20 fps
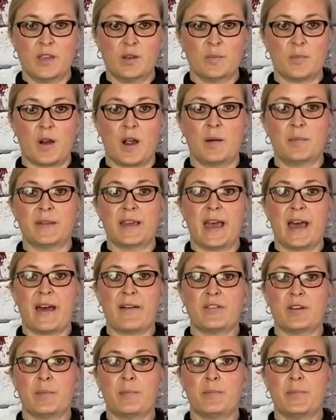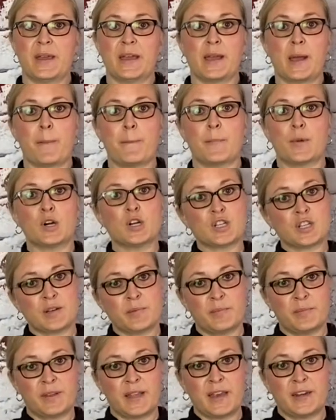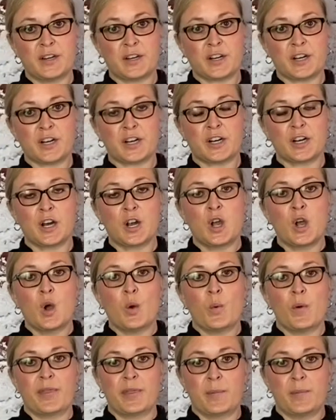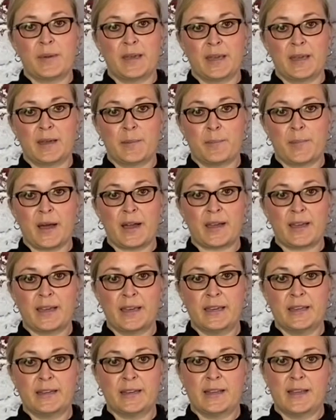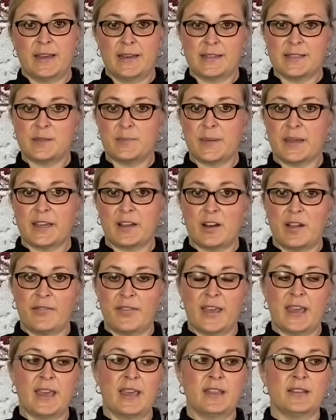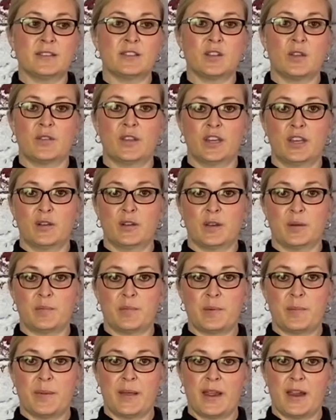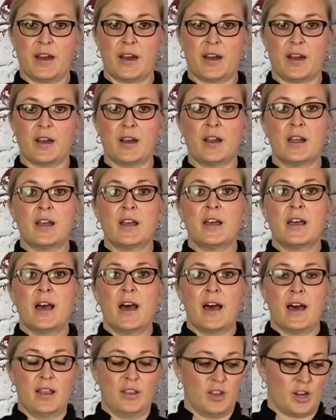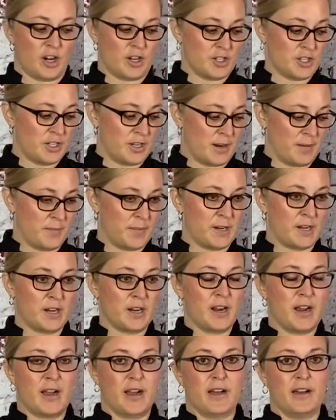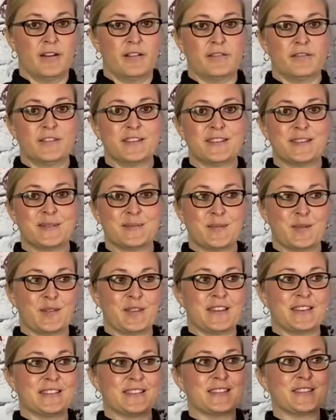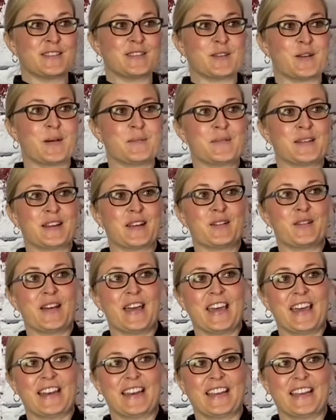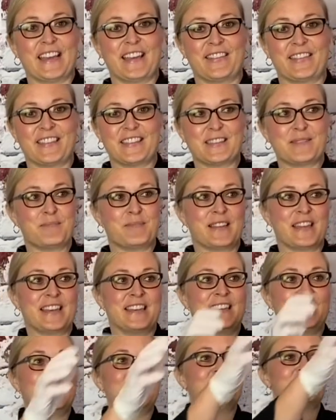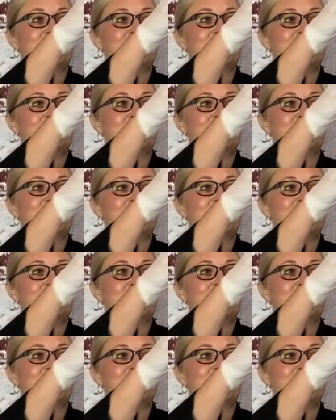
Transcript: You'll probably have a big immersion blender with a big bucket and a spigot on the end so that you can prepare a large number of smoothies. So I'm gonna go ahead and get this blended.